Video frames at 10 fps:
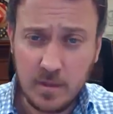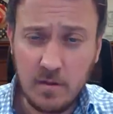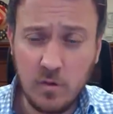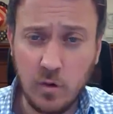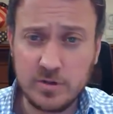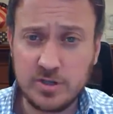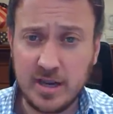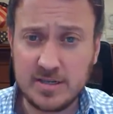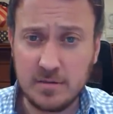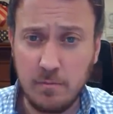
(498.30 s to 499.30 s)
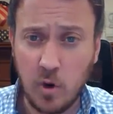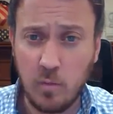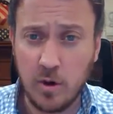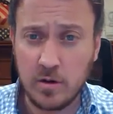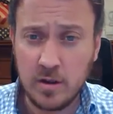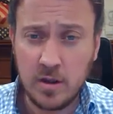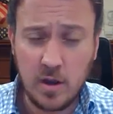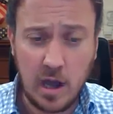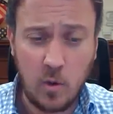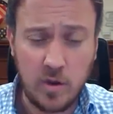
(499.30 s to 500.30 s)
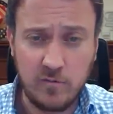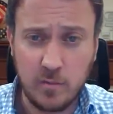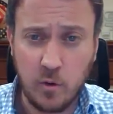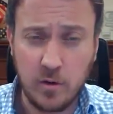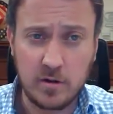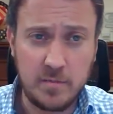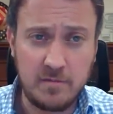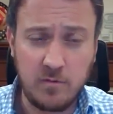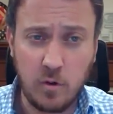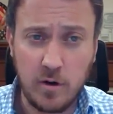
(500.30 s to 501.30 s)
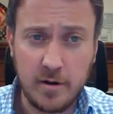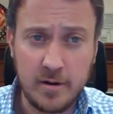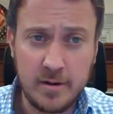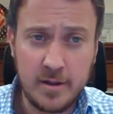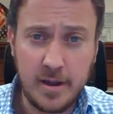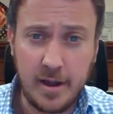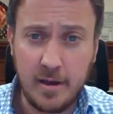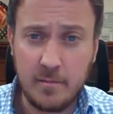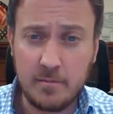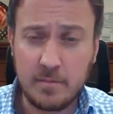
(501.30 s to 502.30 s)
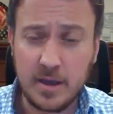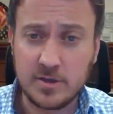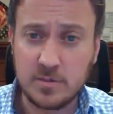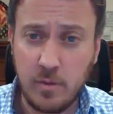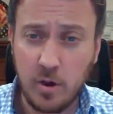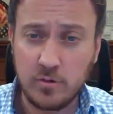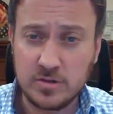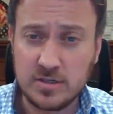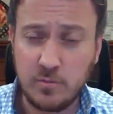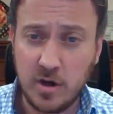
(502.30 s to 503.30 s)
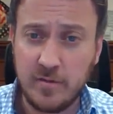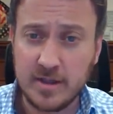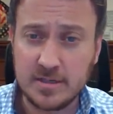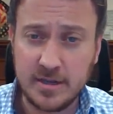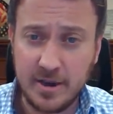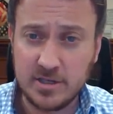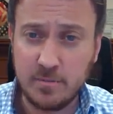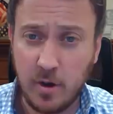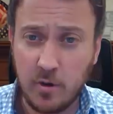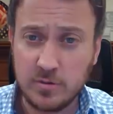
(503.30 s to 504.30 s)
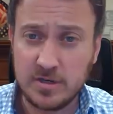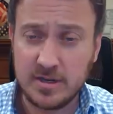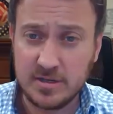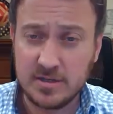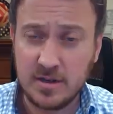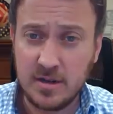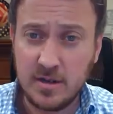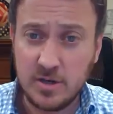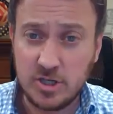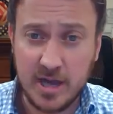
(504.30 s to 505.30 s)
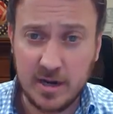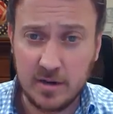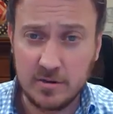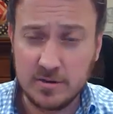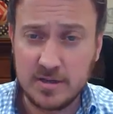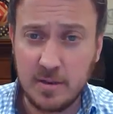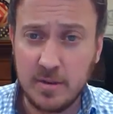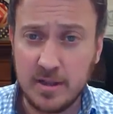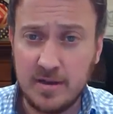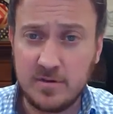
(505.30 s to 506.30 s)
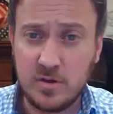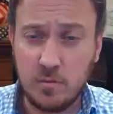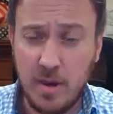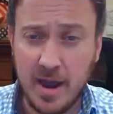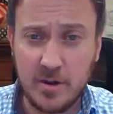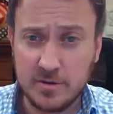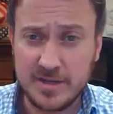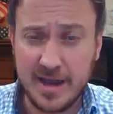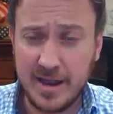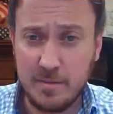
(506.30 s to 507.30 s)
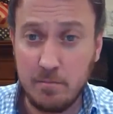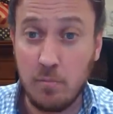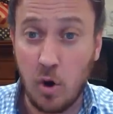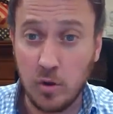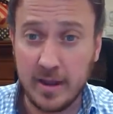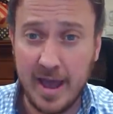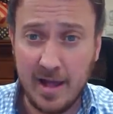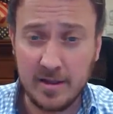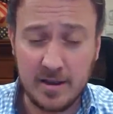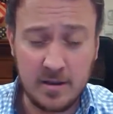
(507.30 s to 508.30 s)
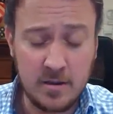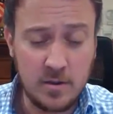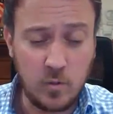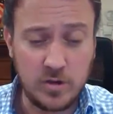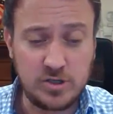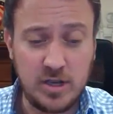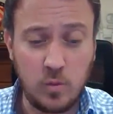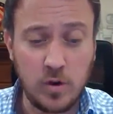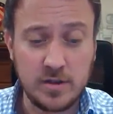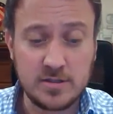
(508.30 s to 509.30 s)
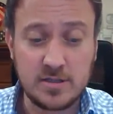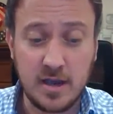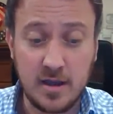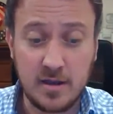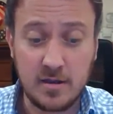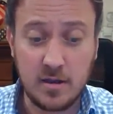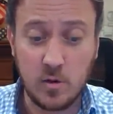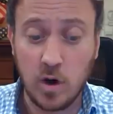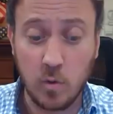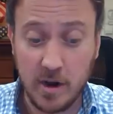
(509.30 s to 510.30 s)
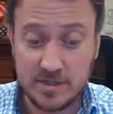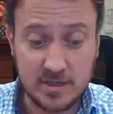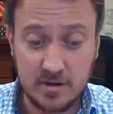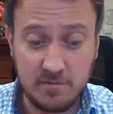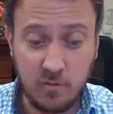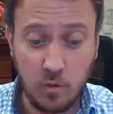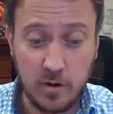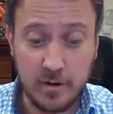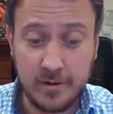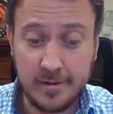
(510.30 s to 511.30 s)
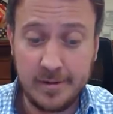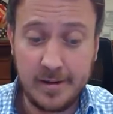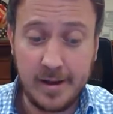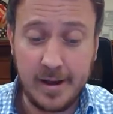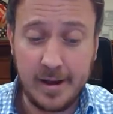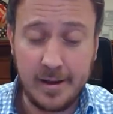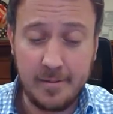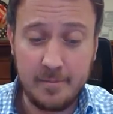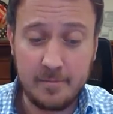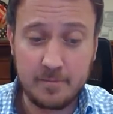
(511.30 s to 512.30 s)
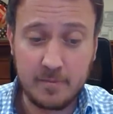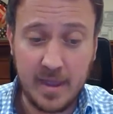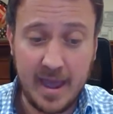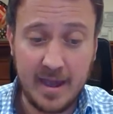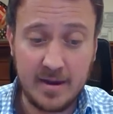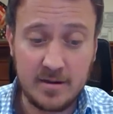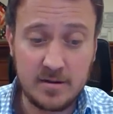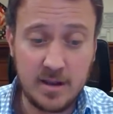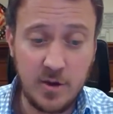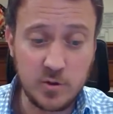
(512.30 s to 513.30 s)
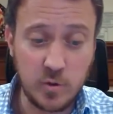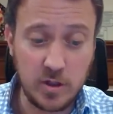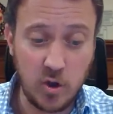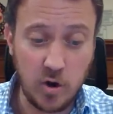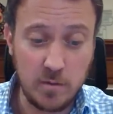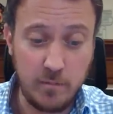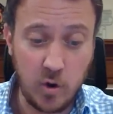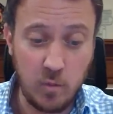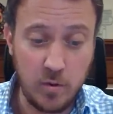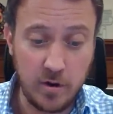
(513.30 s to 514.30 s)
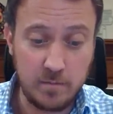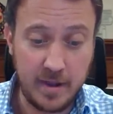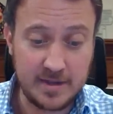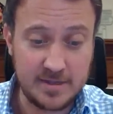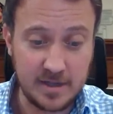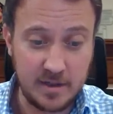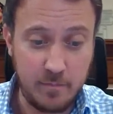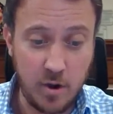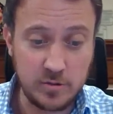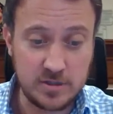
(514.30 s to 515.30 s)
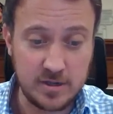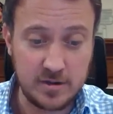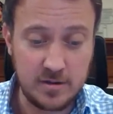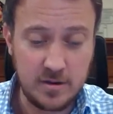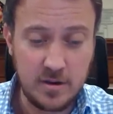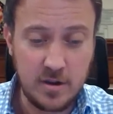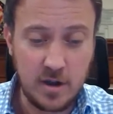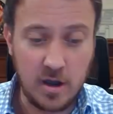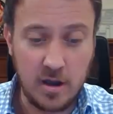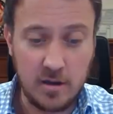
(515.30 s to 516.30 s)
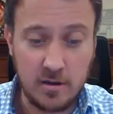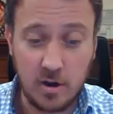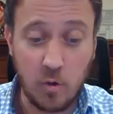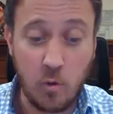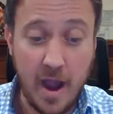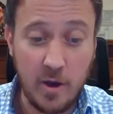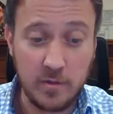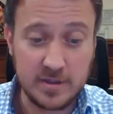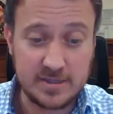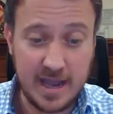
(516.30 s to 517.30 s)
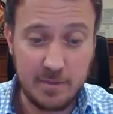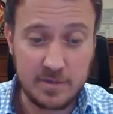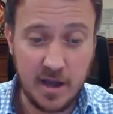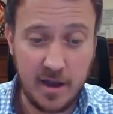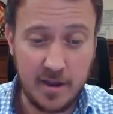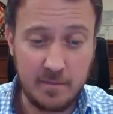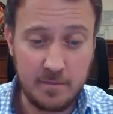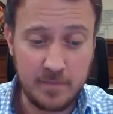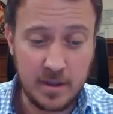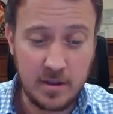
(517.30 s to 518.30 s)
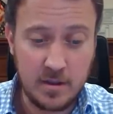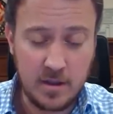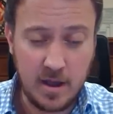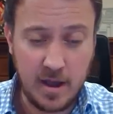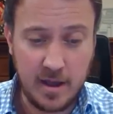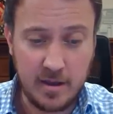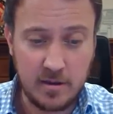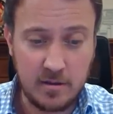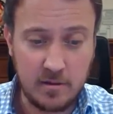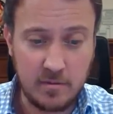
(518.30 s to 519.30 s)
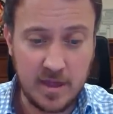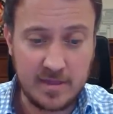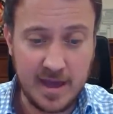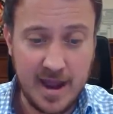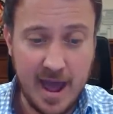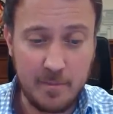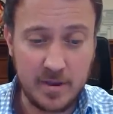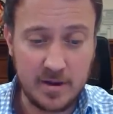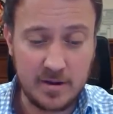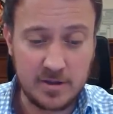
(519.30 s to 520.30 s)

Of course, Jayson Boebert, uh, we've reported before, um, exposed, previously exposed his genitals, I believe, to minors at a bowling alley, which he was uh, arrested for. Um, and here's what Lauren Boebert basically posted uh, around the same time uh, that that happened.